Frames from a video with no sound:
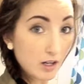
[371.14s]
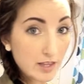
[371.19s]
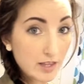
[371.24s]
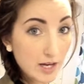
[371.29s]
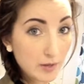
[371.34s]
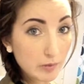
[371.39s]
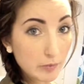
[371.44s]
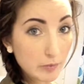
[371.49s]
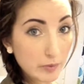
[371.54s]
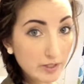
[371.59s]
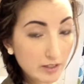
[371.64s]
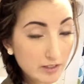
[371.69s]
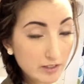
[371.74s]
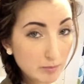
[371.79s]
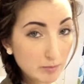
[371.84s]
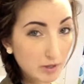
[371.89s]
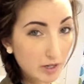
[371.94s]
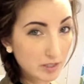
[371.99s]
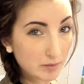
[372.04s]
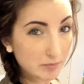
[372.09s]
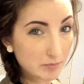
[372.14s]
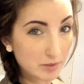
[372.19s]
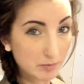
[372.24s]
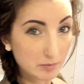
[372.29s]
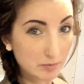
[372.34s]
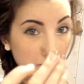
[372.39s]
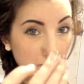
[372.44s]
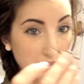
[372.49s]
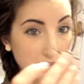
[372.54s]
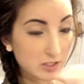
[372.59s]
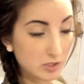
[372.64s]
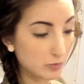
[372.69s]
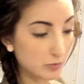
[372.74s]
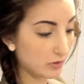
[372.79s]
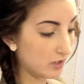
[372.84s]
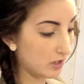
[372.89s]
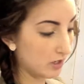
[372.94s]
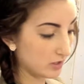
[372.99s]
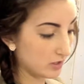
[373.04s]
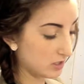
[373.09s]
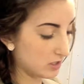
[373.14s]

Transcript: That one went on the bottom, and I'm going to put this one on